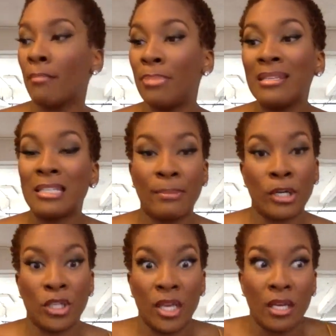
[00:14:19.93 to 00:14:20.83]
business
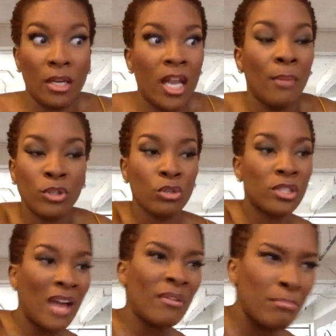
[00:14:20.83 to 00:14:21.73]
person. Like, it helps you
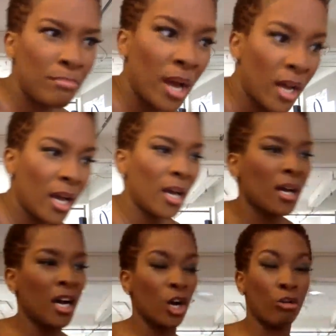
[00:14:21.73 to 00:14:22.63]
have
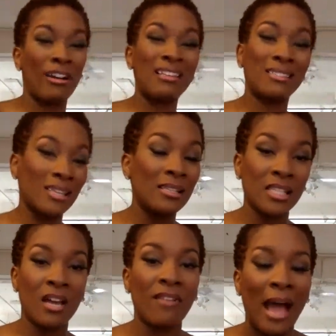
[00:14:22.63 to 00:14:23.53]
a great sense
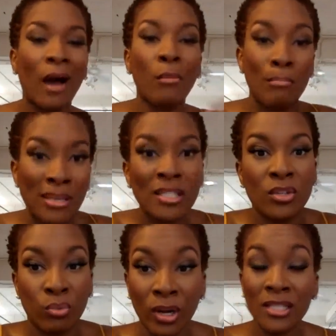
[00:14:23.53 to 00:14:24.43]
of how
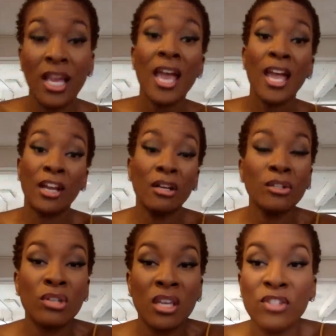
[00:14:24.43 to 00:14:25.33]
business runs. It
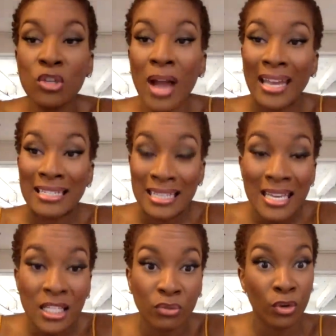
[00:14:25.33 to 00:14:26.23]
also gives you
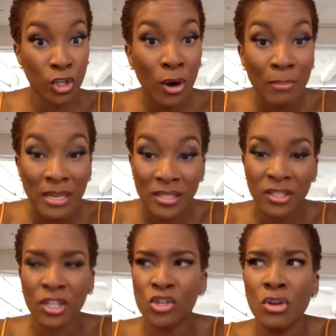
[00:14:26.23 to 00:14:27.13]
ideas for your
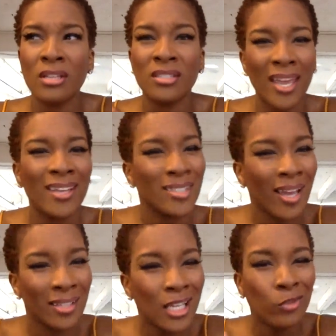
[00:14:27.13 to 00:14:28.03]
business, because you can take
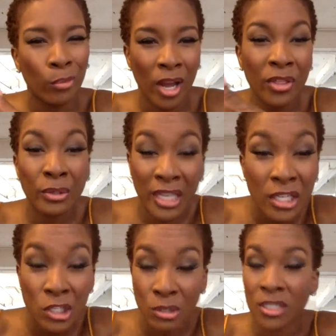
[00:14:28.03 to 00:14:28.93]
techniques from other
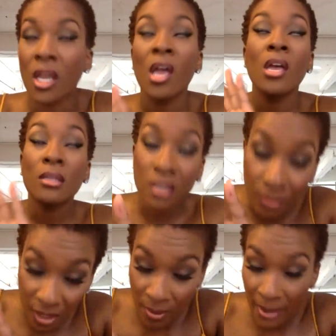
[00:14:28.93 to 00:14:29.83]
industries.
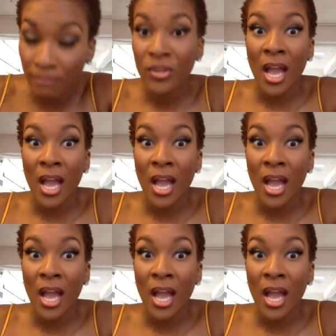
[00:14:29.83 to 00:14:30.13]
So anyway,